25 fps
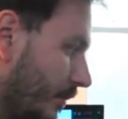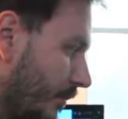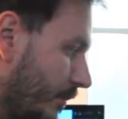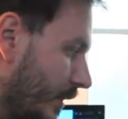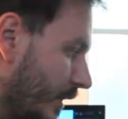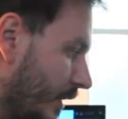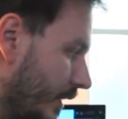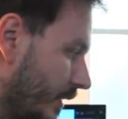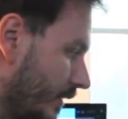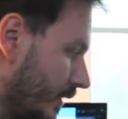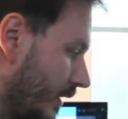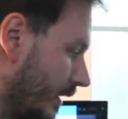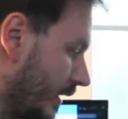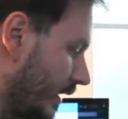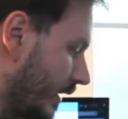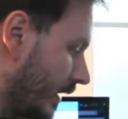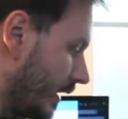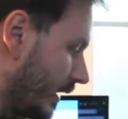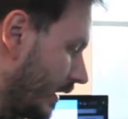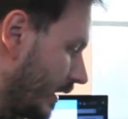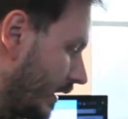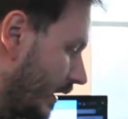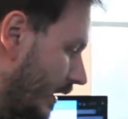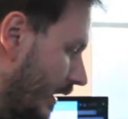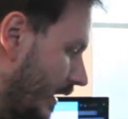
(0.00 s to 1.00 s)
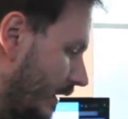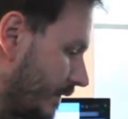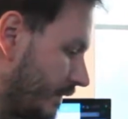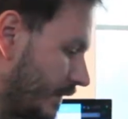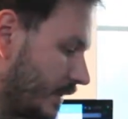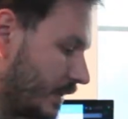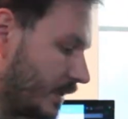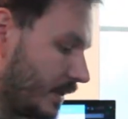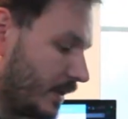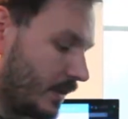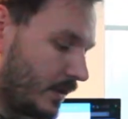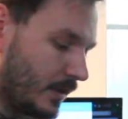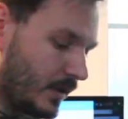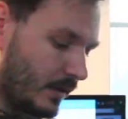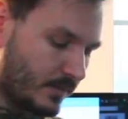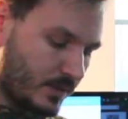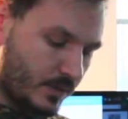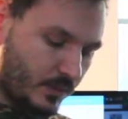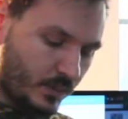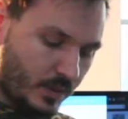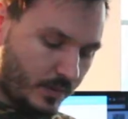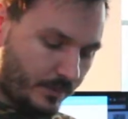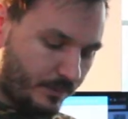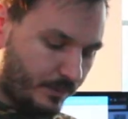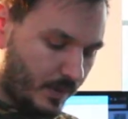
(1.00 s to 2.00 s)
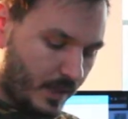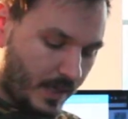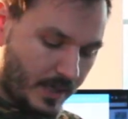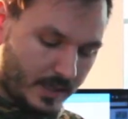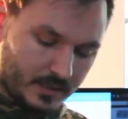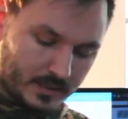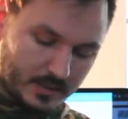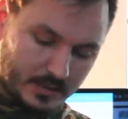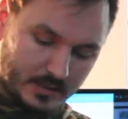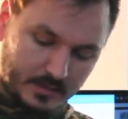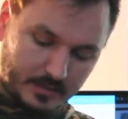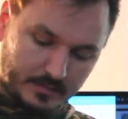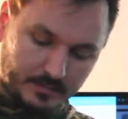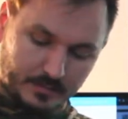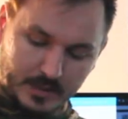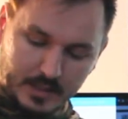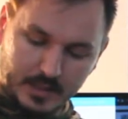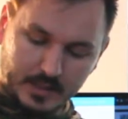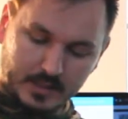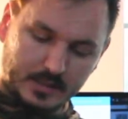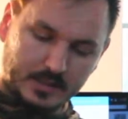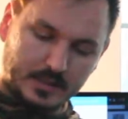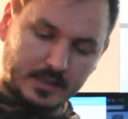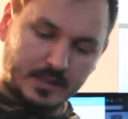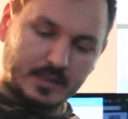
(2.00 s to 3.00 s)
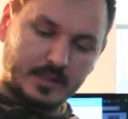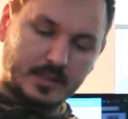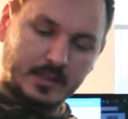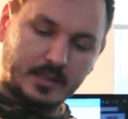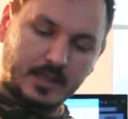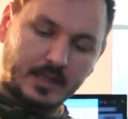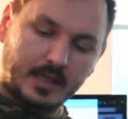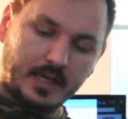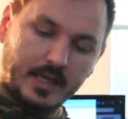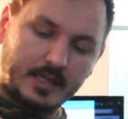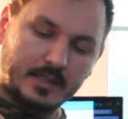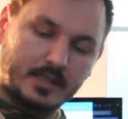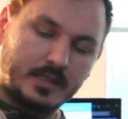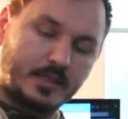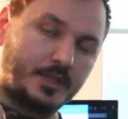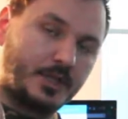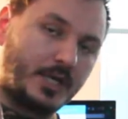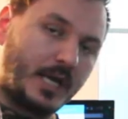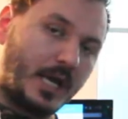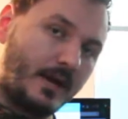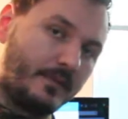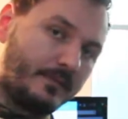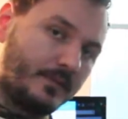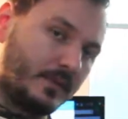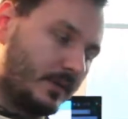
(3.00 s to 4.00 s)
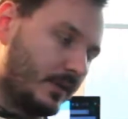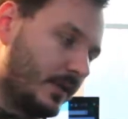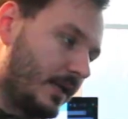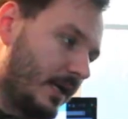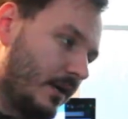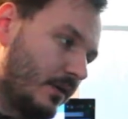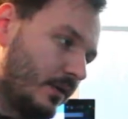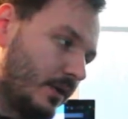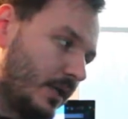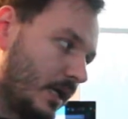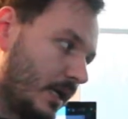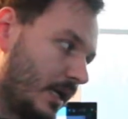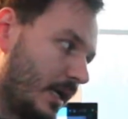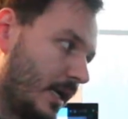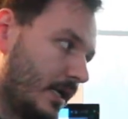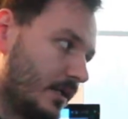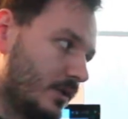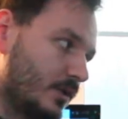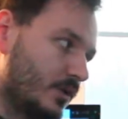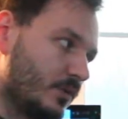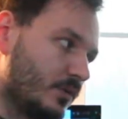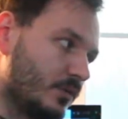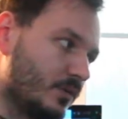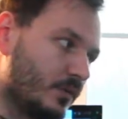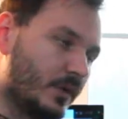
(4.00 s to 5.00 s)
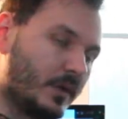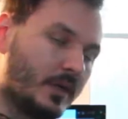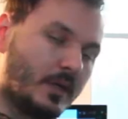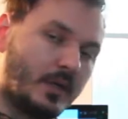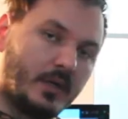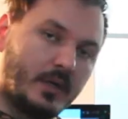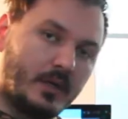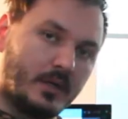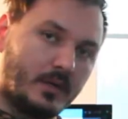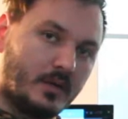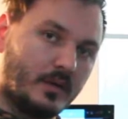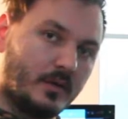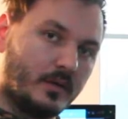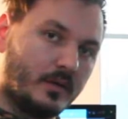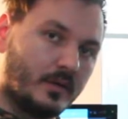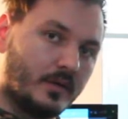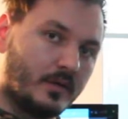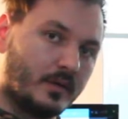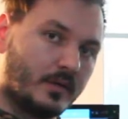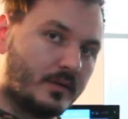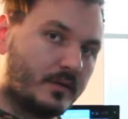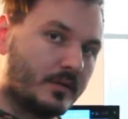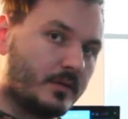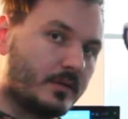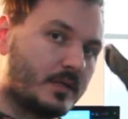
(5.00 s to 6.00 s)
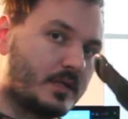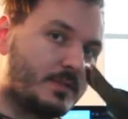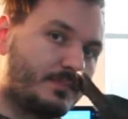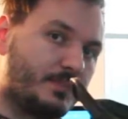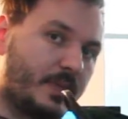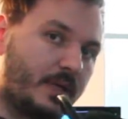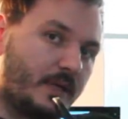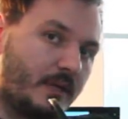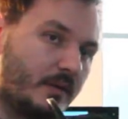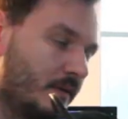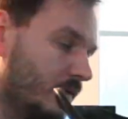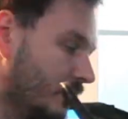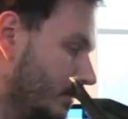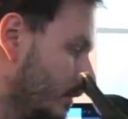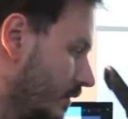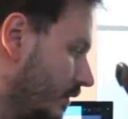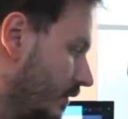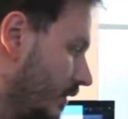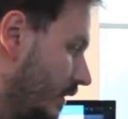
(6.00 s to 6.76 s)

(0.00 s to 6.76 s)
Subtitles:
But everything comes with a price, because this thing has a shaft now that it has to spin,